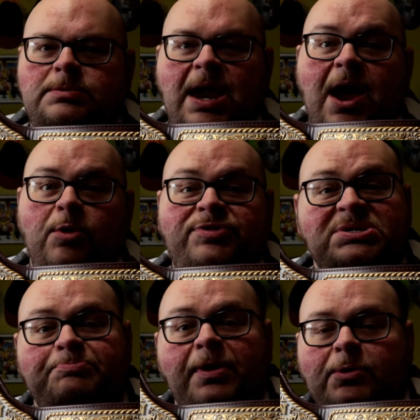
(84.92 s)
Now
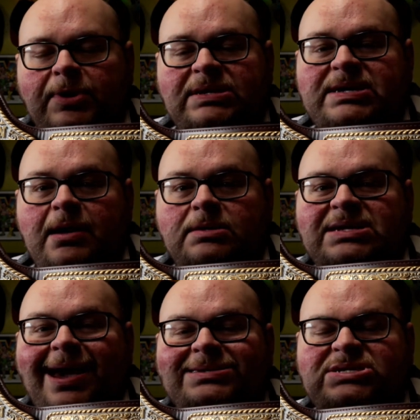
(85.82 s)
this belt retails
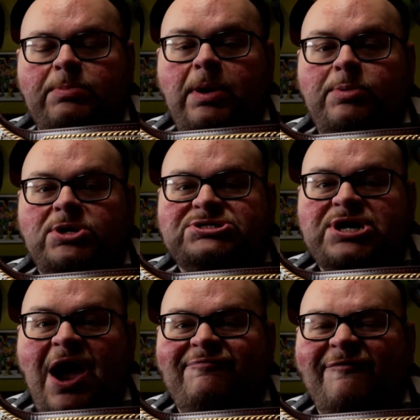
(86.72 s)
on WWE
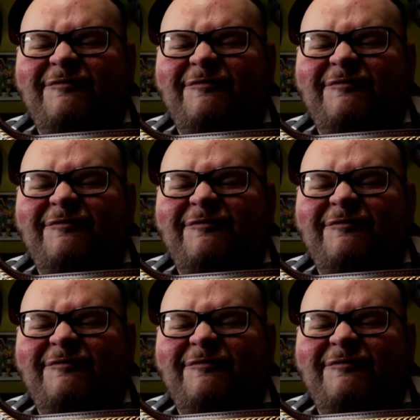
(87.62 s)
Shop for